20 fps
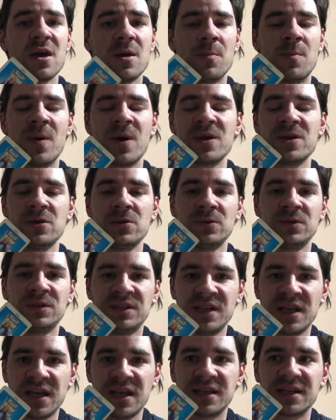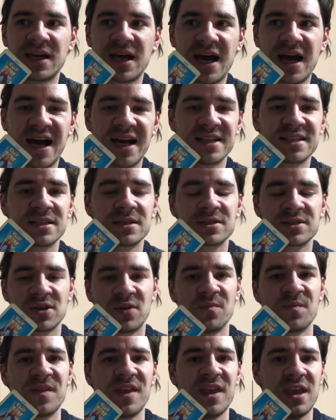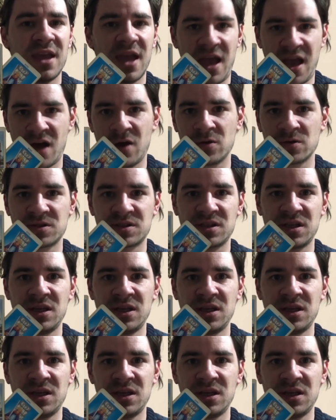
but you did had something else